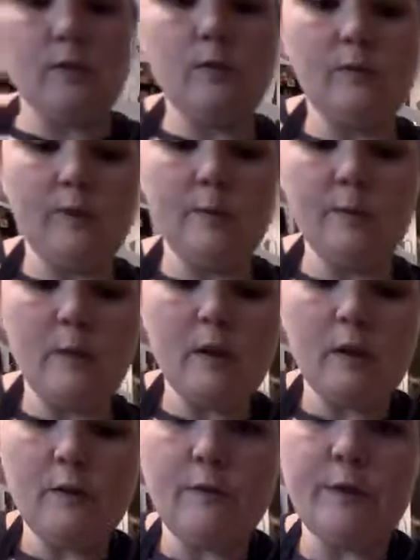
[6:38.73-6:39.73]
we'll flip them
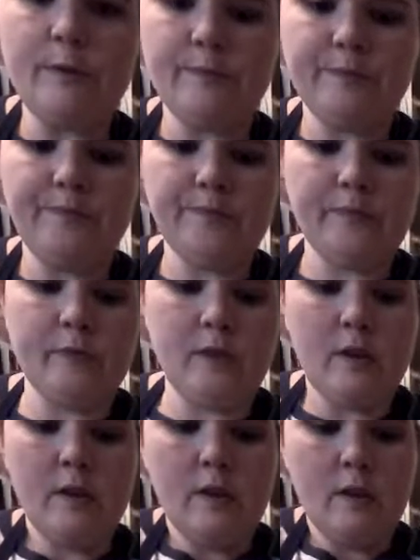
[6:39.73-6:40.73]
all over
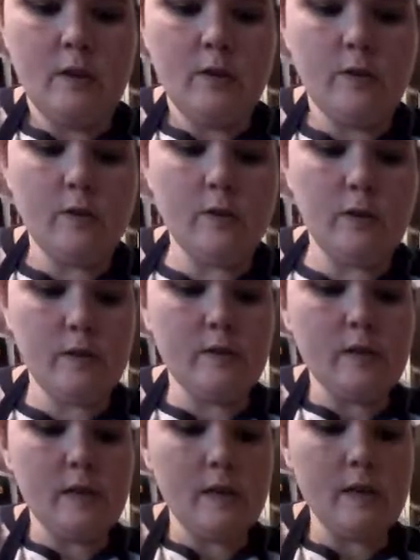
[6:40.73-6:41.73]
and do the other
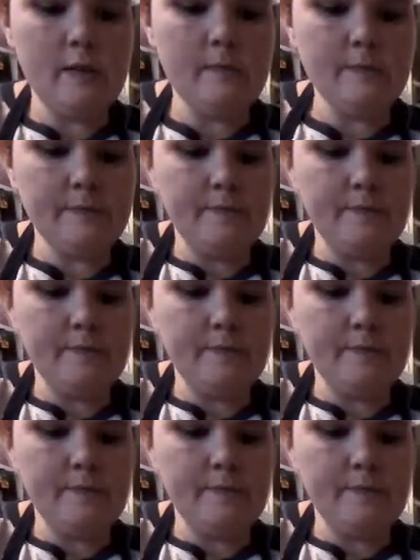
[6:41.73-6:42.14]
side.